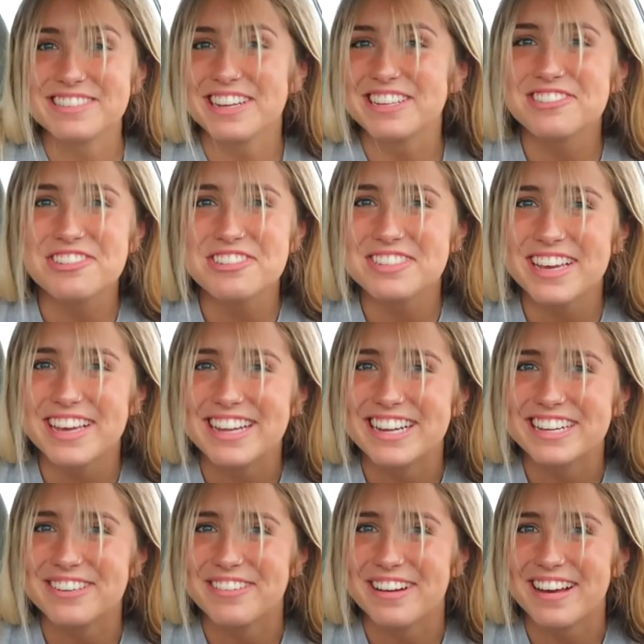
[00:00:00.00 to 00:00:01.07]
Let's just get
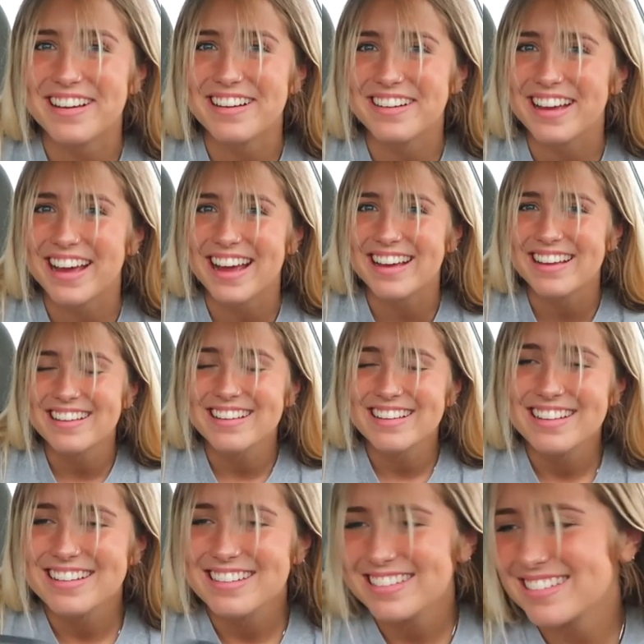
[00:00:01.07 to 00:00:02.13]
into it, okay?
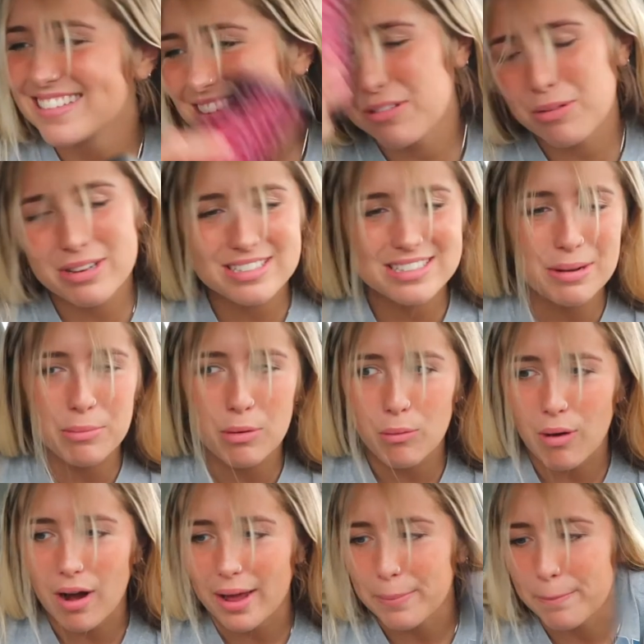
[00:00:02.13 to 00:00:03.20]
Quiz number
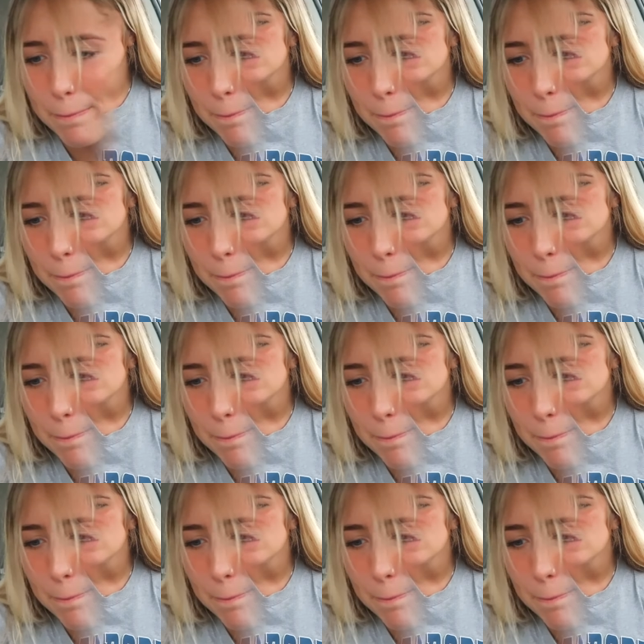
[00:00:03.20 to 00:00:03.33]
one.